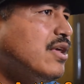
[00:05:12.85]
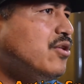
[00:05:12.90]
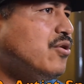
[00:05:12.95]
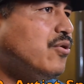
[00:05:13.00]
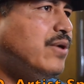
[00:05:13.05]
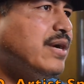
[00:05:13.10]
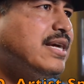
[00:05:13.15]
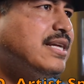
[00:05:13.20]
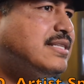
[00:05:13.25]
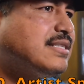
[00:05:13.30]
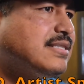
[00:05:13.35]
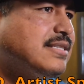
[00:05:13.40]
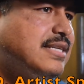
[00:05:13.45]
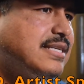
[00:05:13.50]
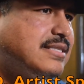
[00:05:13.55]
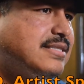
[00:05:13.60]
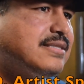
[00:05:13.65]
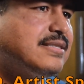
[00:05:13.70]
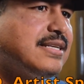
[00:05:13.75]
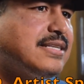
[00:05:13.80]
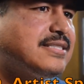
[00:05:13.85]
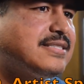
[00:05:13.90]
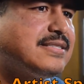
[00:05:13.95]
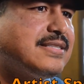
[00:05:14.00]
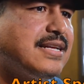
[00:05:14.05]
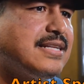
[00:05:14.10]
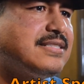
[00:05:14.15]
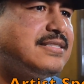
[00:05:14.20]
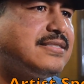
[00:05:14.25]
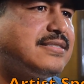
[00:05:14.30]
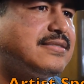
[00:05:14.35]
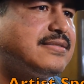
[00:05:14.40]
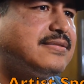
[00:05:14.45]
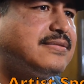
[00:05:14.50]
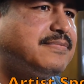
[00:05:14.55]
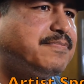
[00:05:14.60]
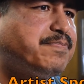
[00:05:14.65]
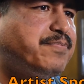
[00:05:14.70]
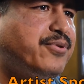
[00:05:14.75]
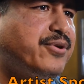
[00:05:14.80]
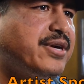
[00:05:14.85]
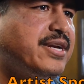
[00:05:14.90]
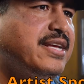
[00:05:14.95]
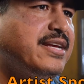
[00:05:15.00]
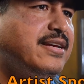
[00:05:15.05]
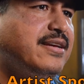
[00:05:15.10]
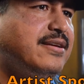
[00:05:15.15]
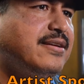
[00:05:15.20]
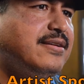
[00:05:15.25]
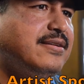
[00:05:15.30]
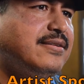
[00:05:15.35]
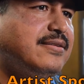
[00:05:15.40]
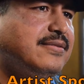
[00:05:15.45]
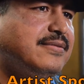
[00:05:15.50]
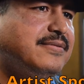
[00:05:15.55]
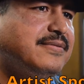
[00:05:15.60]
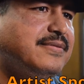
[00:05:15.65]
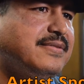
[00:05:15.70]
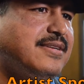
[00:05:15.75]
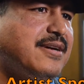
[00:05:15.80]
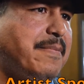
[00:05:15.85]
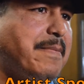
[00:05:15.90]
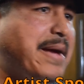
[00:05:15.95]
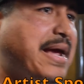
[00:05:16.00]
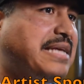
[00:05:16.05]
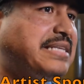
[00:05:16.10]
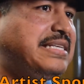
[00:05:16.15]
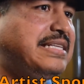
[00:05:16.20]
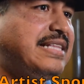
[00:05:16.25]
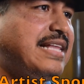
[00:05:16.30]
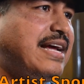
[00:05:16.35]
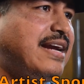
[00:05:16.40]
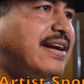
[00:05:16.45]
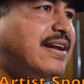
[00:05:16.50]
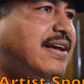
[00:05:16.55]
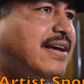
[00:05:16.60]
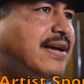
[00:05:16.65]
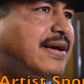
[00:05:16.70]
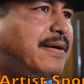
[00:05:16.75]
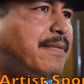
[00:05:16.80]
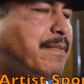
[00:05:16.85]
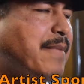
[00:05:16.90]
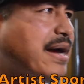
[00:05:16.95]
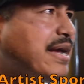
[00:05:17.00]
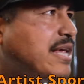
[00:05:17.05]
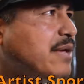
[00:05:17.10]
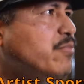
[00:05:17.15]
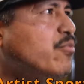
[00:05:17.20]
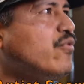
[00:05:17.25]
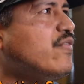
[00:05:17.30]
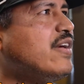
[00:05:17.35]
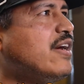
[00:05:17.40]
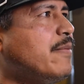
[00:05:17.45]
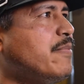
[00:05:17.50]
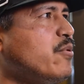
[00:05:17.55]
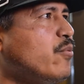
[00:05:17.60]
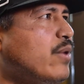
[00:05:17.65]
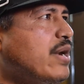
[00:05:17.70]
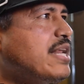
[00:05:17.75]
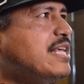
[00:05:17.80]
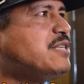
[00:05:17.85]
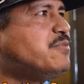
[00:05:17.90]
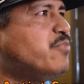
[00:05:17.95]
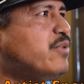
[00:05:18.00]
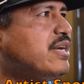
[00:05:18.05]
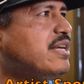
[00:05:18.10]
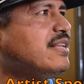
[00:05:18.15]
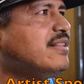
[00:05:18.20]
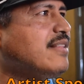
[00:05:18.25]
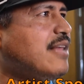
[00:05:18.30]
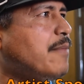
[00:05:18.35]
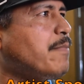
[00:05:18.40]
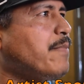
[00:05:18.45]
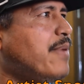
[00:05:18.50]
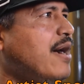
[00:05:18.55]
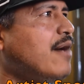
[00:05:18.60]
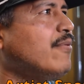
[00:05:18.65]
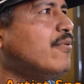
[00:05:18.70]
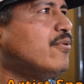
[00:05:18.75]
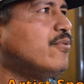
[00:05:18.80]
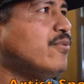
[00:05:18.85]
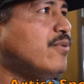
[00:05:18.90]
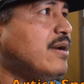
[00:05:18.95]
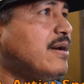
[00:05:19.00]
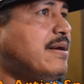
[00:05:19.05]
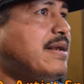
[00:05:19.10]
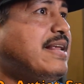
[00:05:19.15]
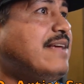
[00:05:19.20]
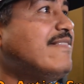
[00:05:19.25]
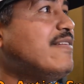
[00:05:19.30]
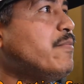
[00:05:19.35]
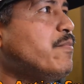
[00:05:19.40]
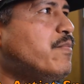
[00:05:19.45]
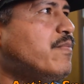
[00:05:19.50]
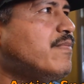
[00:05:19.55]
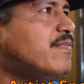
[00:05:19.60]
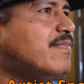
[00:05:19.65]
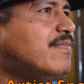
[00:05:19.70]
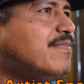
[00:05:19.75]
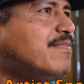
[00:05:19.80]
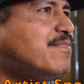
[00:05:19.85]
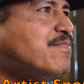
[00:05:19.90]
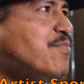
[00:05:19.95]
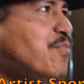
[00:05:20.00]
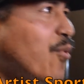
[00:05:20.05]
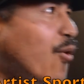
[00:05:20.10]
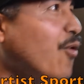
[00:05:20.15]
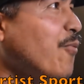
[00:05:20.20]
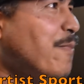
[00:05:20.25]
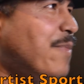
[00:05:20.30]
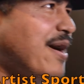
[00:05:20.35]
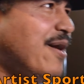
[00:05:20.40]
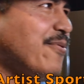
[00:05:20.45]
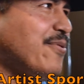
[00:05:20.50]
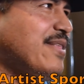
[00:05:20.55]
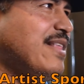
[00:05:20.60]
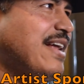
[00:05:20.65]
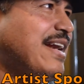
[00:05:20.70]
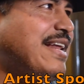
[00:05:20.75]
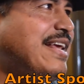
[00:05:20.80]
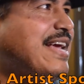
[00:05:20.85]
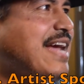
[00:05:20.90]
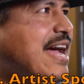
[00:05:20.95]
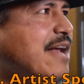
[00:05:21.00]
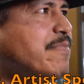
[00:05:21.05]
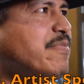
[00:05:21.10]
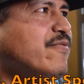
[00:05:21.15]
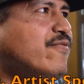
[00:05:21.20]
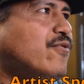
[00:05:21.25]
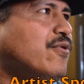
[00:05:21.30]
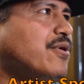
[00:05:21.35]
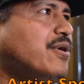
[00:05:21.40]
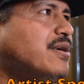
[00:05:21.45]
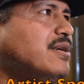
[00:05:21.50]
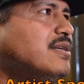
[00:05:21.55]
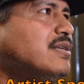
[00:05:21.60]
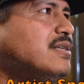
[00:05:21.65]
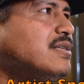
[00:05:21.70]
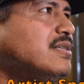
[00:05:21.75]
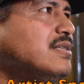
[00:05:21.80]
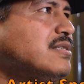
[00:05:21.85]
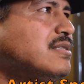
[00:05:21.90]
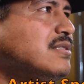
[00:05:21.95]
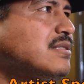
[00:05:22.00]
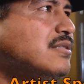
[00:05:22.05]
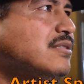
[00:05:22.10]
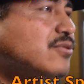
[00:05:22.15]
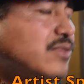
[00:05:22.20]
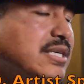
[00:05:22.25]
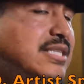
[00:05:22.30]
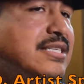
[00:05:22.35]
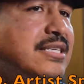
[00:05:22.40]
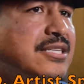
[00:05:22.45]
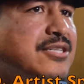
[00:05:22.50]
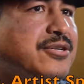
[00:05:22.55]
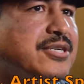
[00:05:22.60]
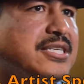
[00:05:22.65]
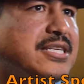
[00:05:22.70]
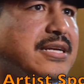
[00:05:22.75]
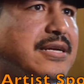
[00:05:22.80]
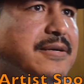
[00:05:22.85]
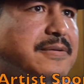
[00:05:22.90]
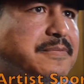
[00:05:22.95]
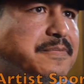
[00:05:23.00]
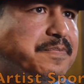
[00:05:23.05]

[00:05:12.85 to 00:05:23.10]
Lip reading: you know, it's pretty amazing that Mikey moving up in weight, he's bringing that power and even more power than he had before. So it's interesting.